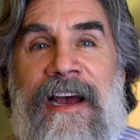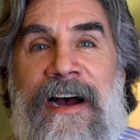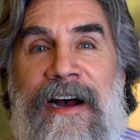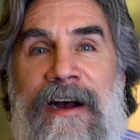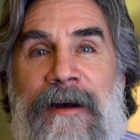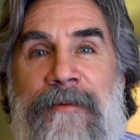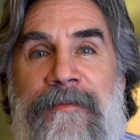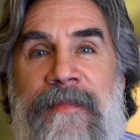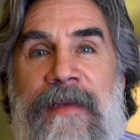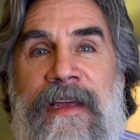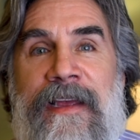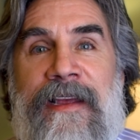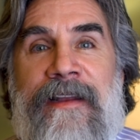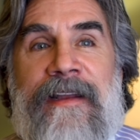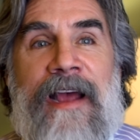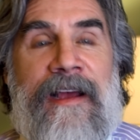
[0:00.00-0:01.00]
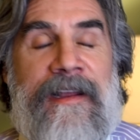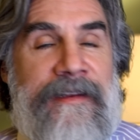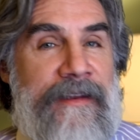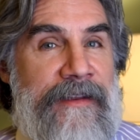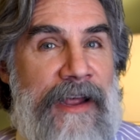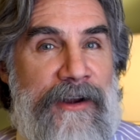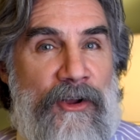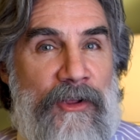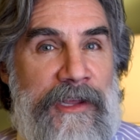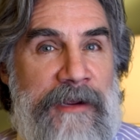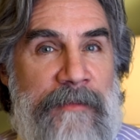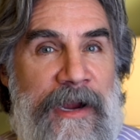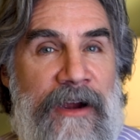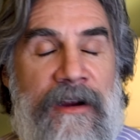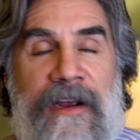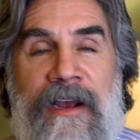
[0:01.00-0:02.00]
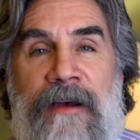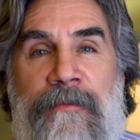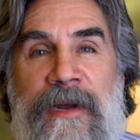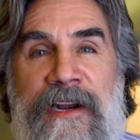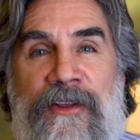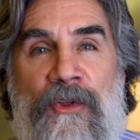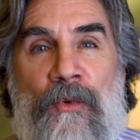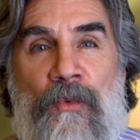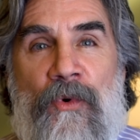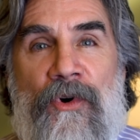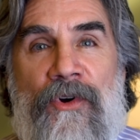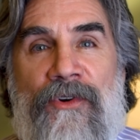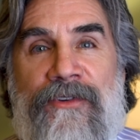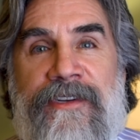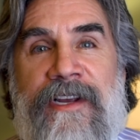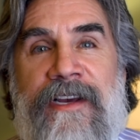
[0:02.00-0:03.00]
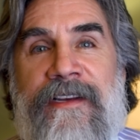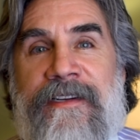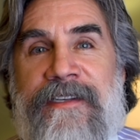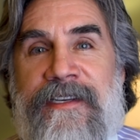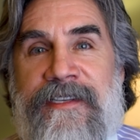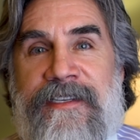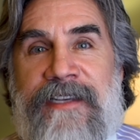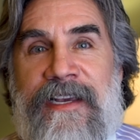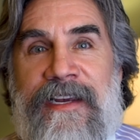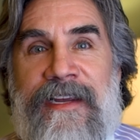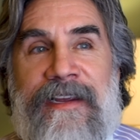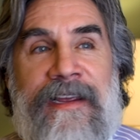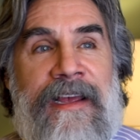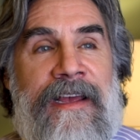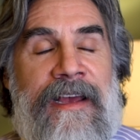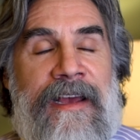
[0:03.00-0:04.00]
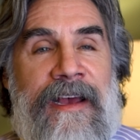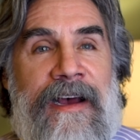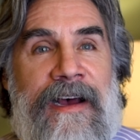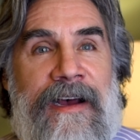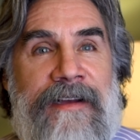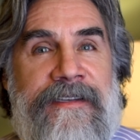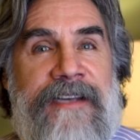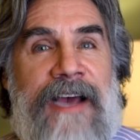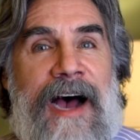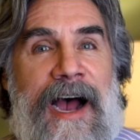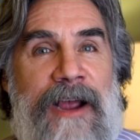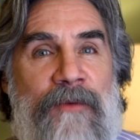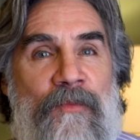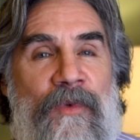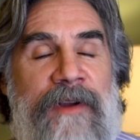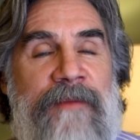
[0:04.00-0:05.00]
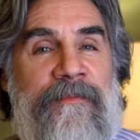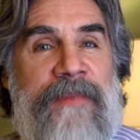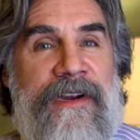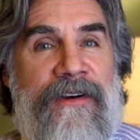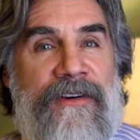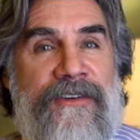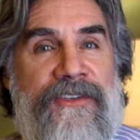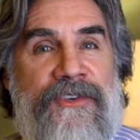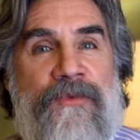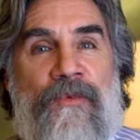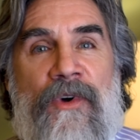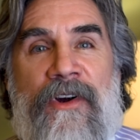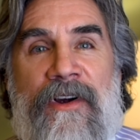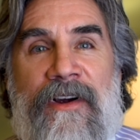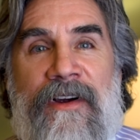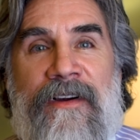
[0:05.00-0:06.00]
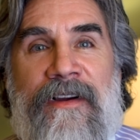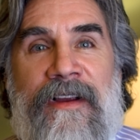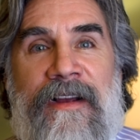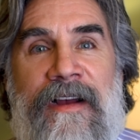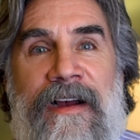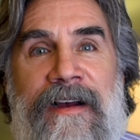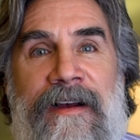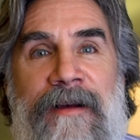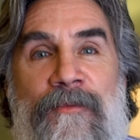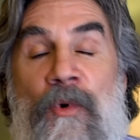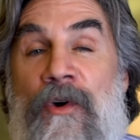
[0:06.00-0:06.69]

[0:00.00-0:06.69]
um, in not only America but in the world to see a uh, time when beards were um,